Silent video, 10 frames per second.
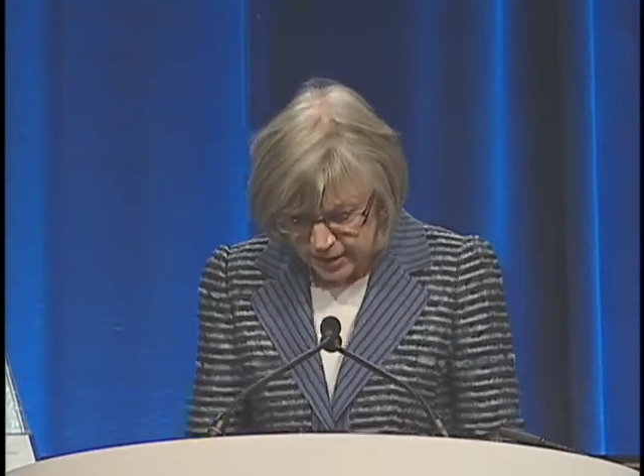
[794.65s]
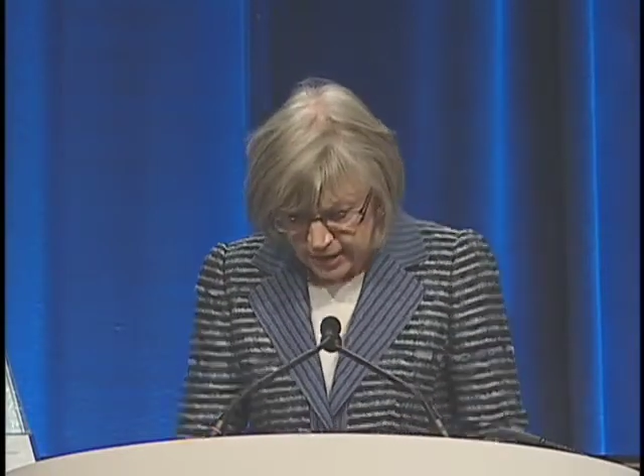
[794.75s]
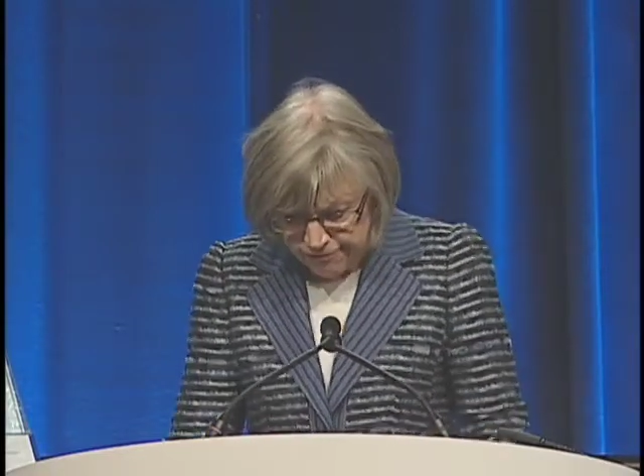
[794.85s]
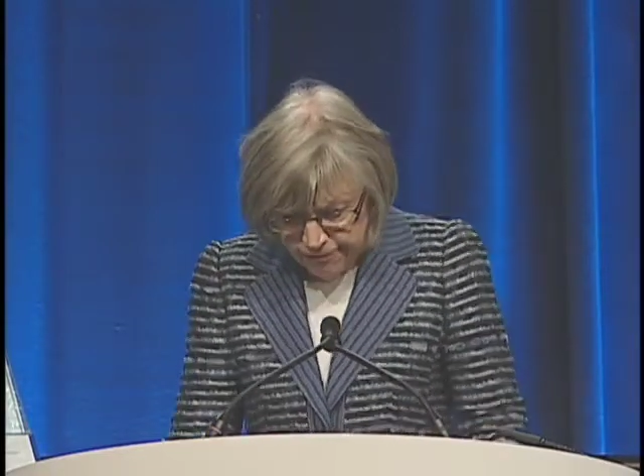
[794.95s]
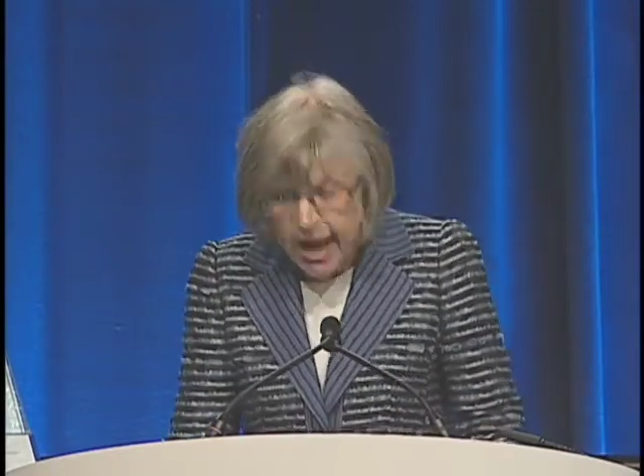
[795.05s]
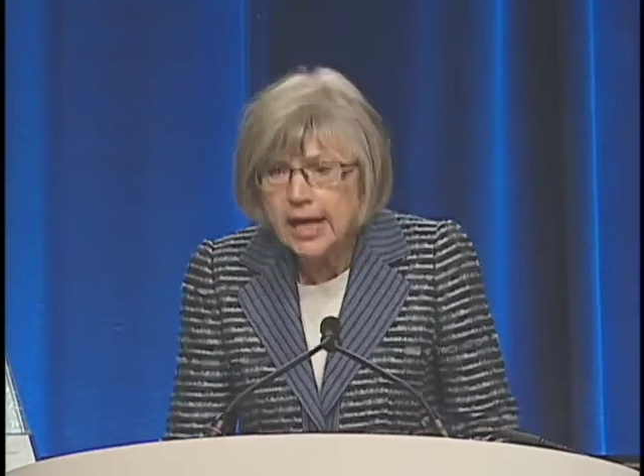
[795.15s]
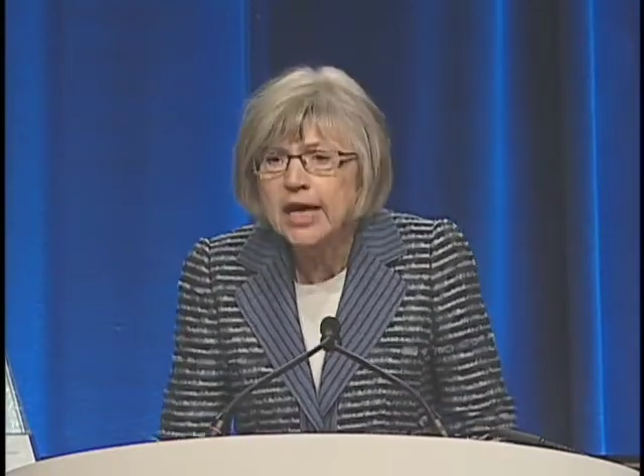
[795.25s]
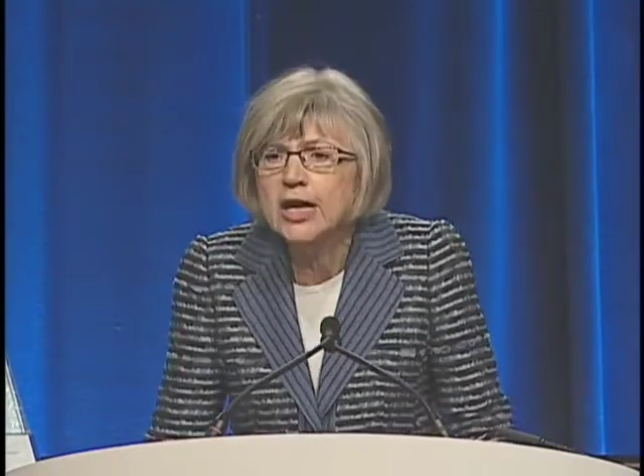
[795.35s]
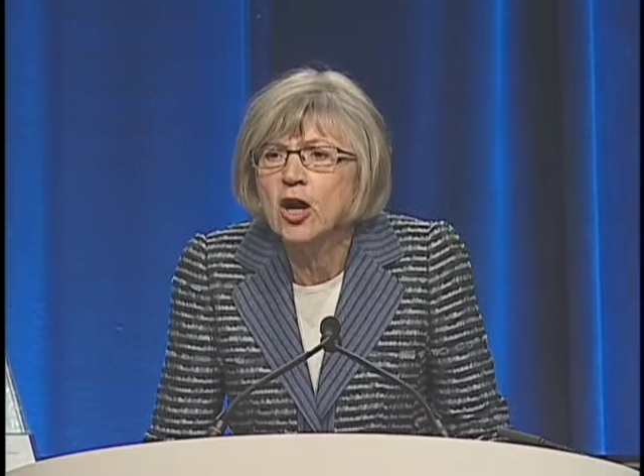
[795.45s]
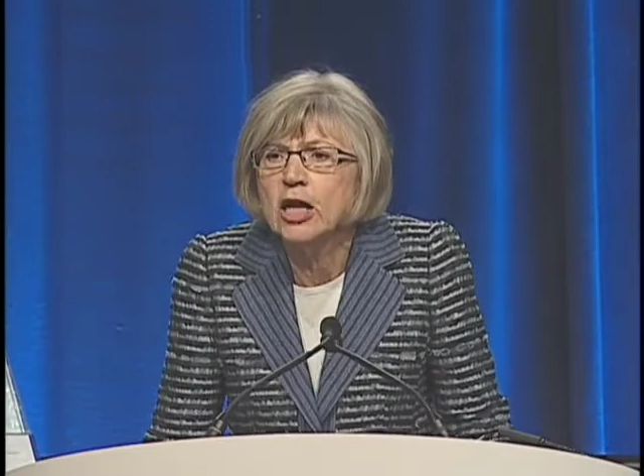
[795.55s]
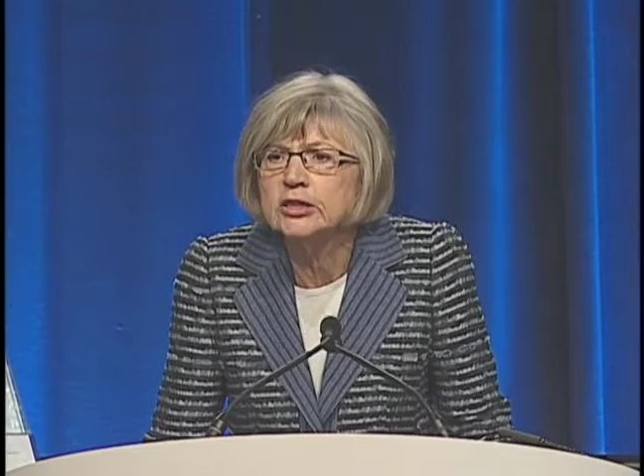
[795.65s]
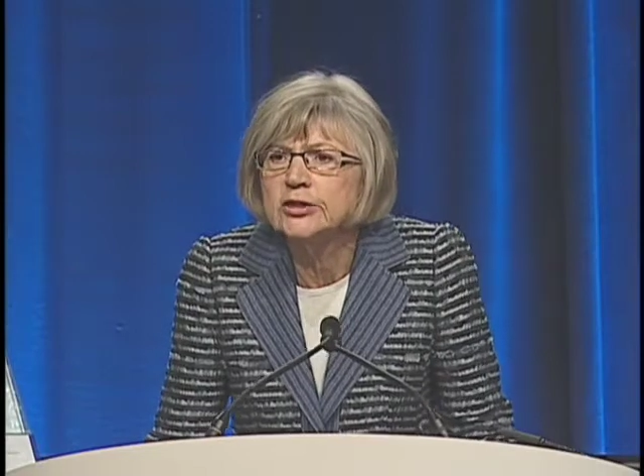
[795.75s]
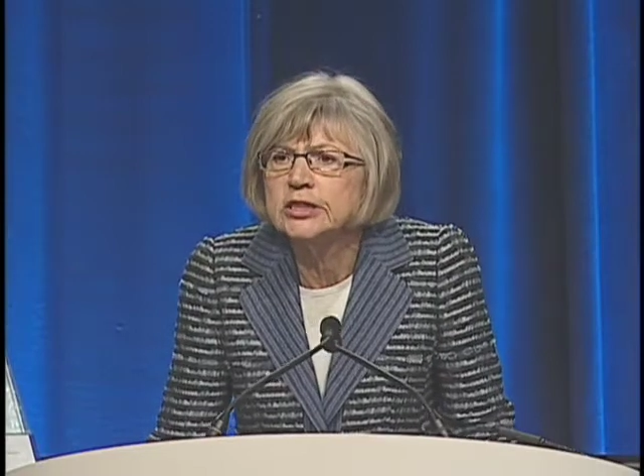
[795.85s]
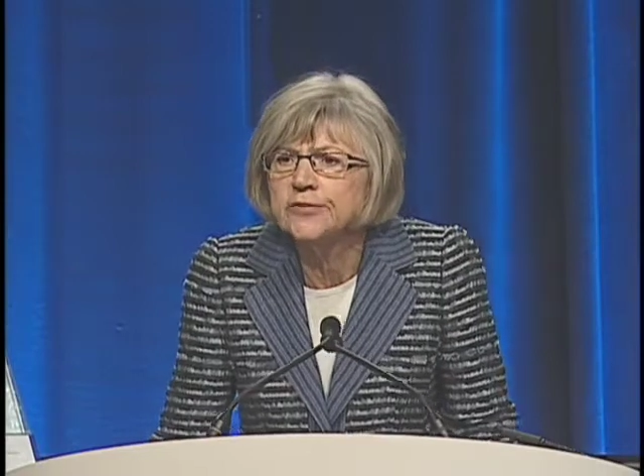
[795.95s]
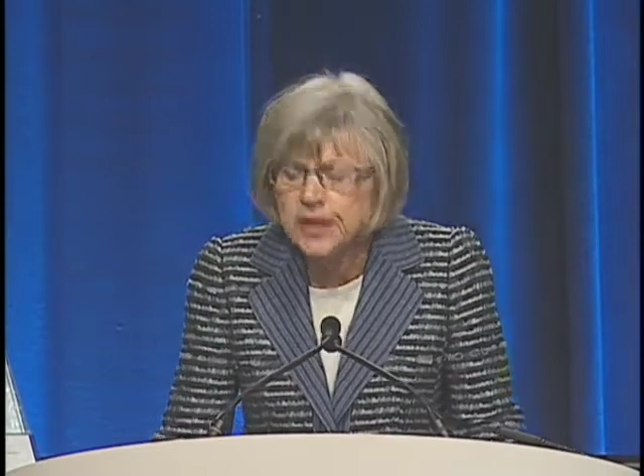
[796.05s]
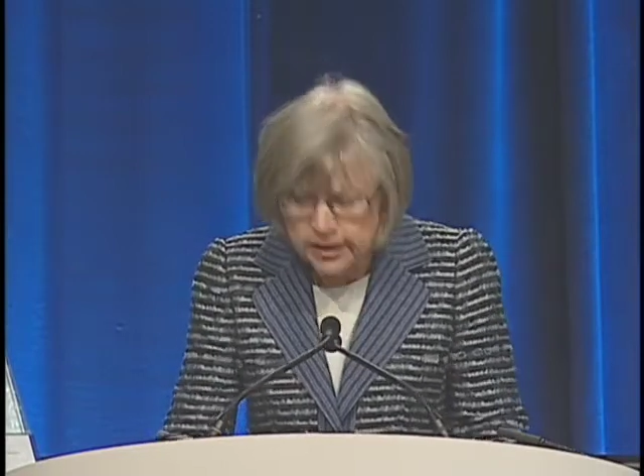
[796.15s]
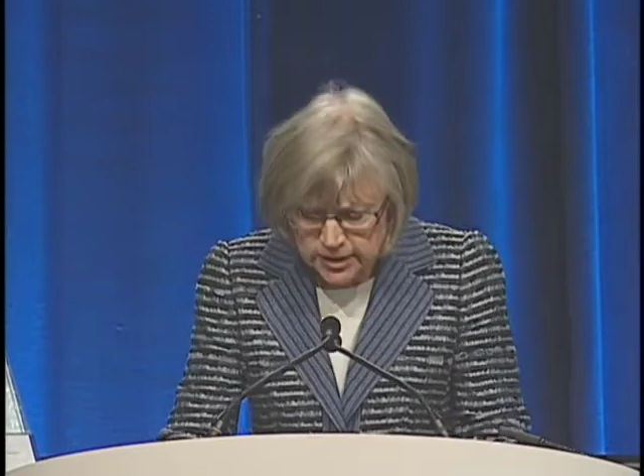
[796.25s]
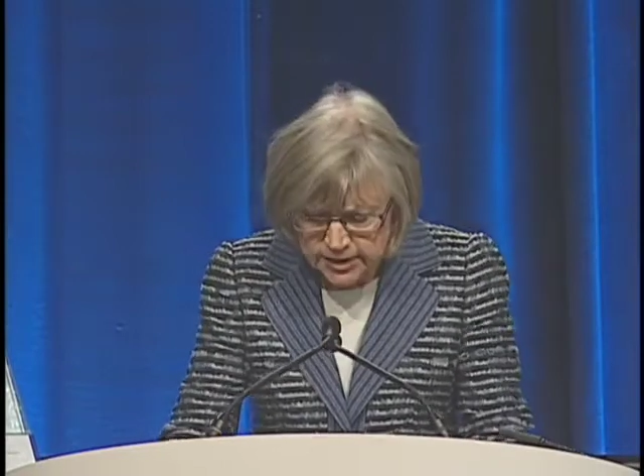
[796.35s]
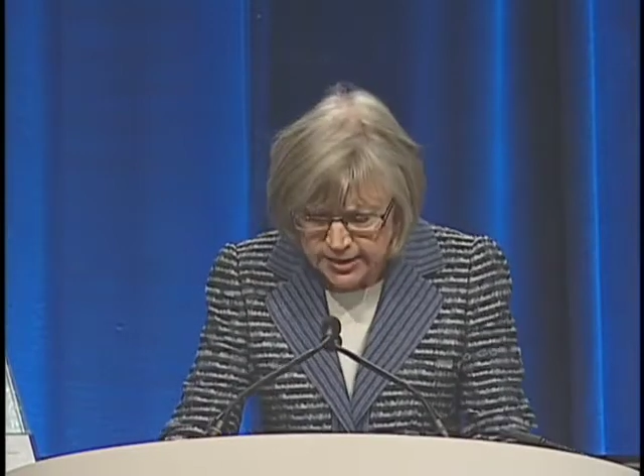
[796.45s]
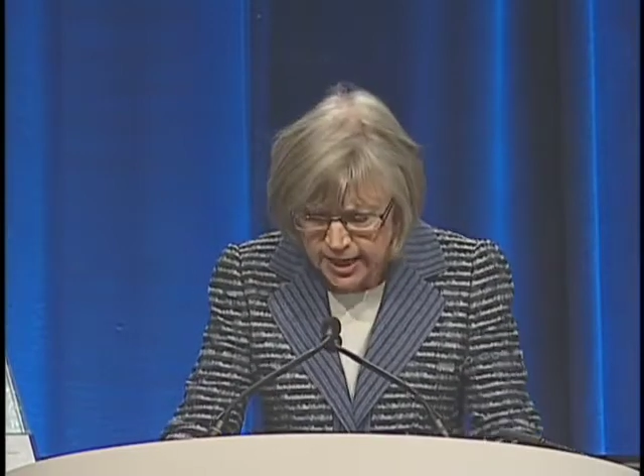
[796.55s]
And finally, he got to his feet and
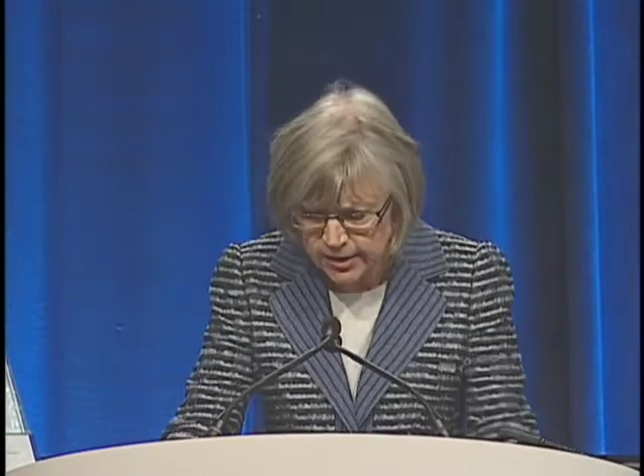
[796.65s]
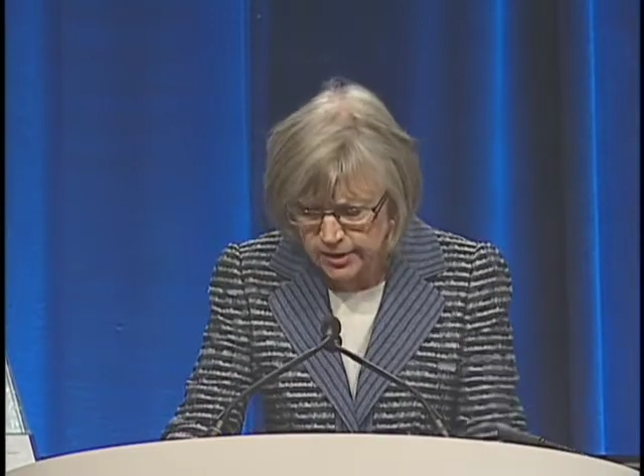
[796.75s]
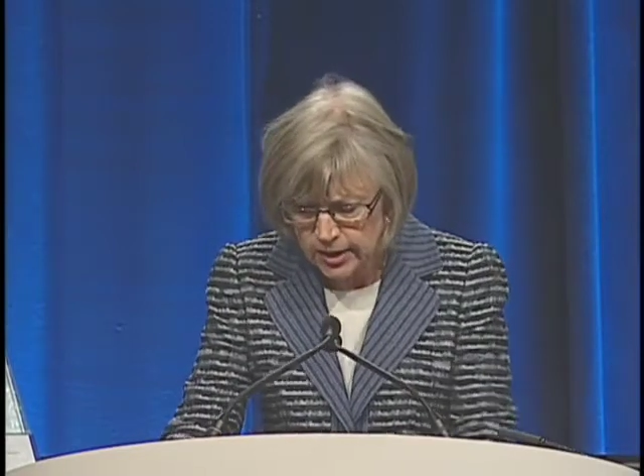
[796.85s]
he said,